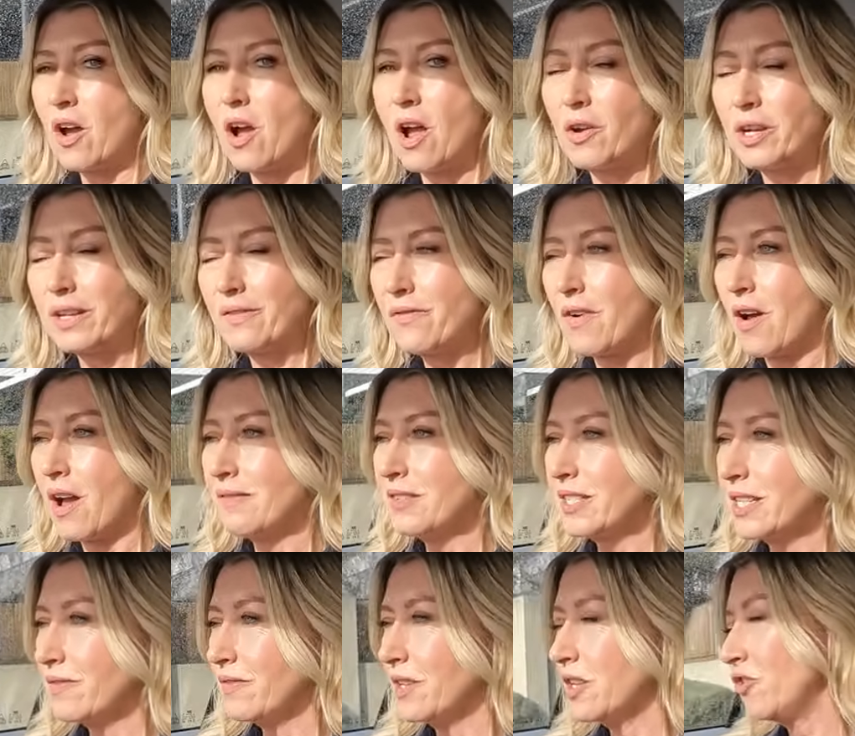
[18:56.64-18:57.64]
the IONIQ
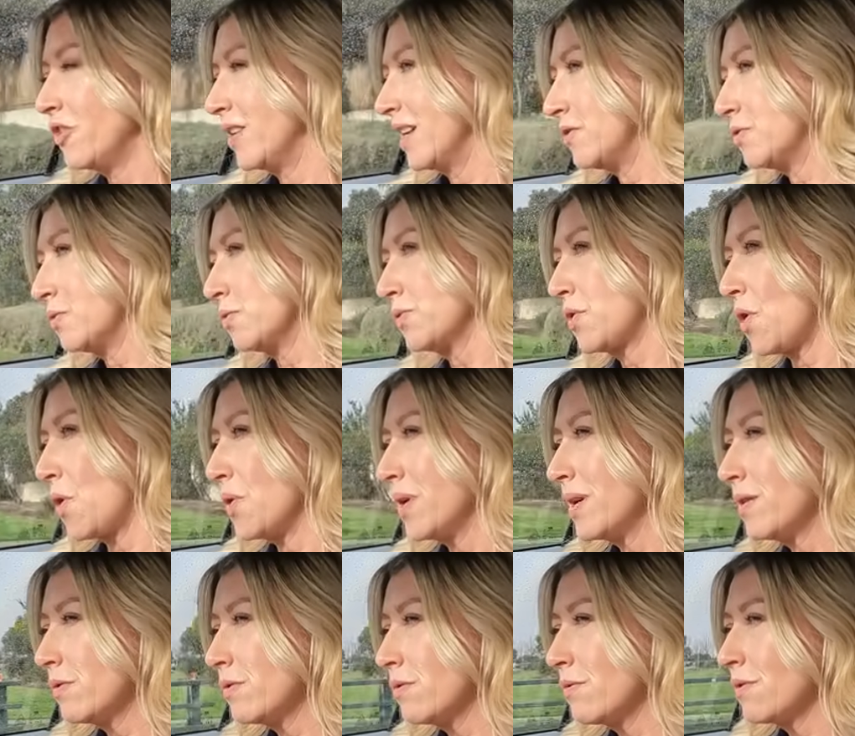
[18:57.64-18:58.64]
5's EV credentials go,
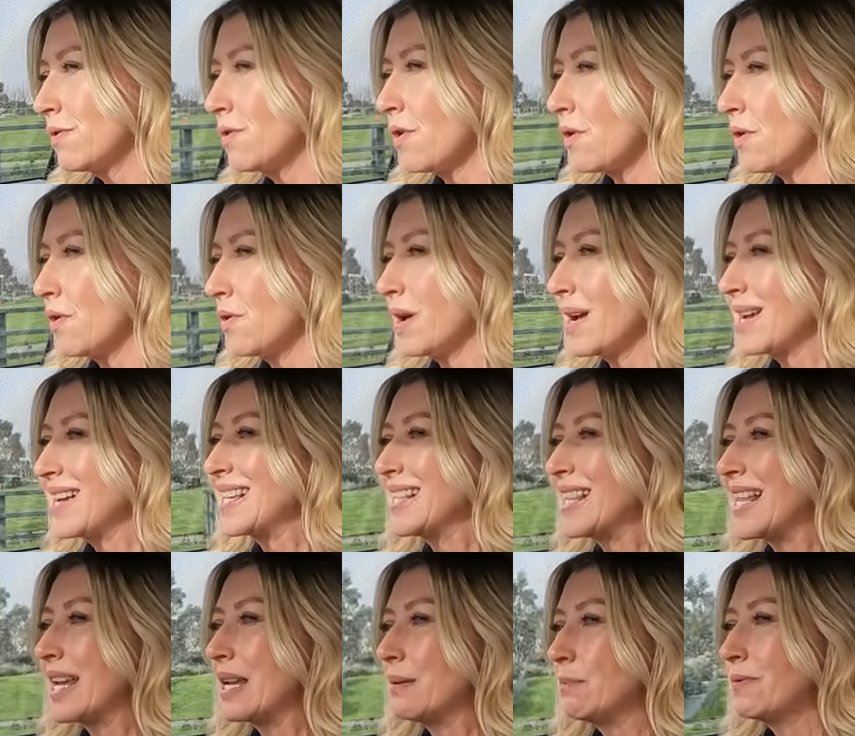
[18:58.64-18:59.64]
it'll go a
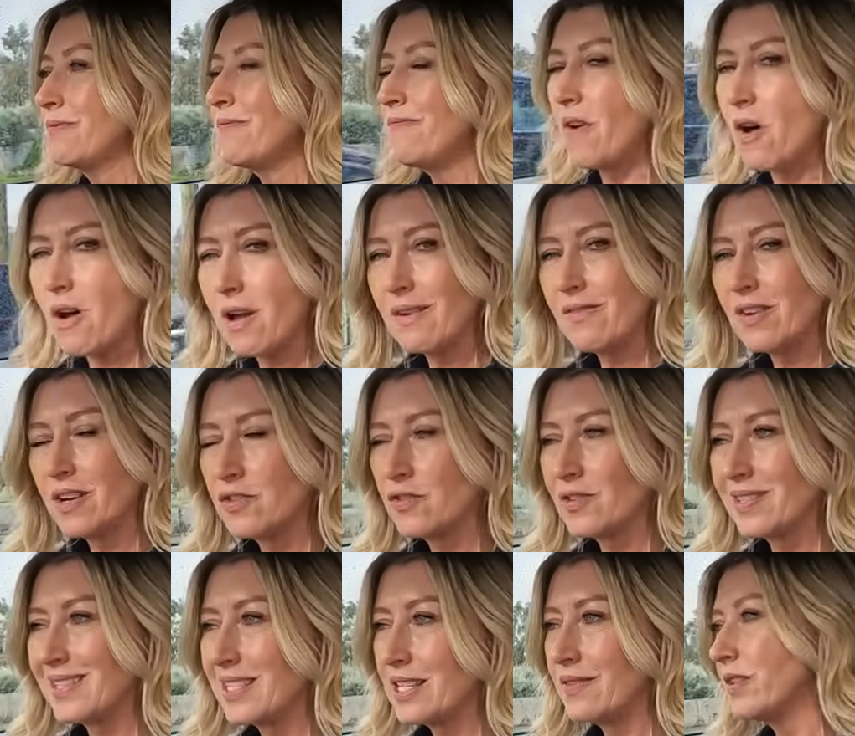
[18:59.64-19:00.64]
claimed
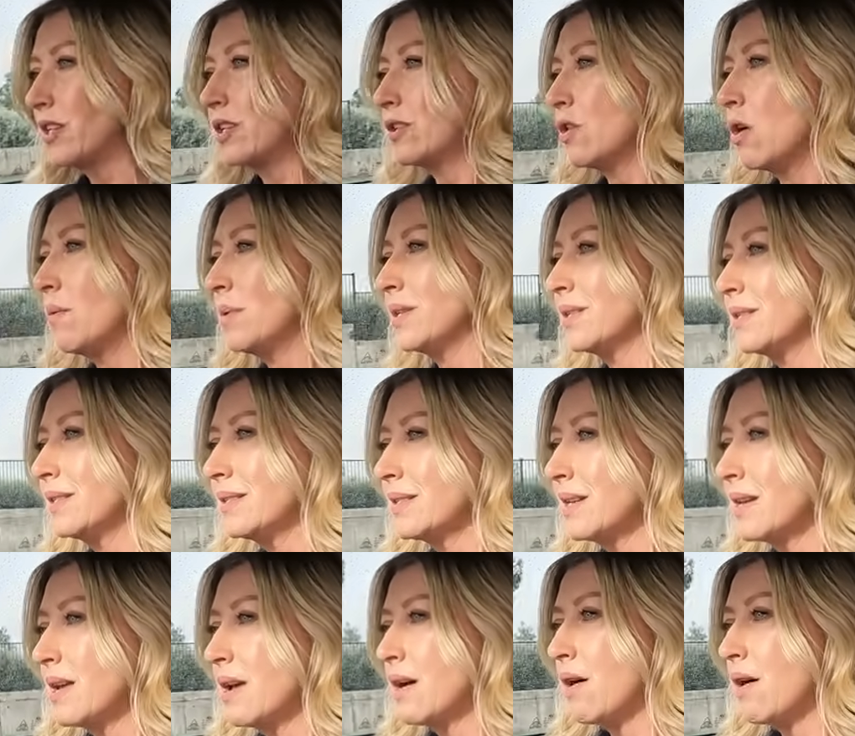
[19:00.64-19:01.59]
507 kilometres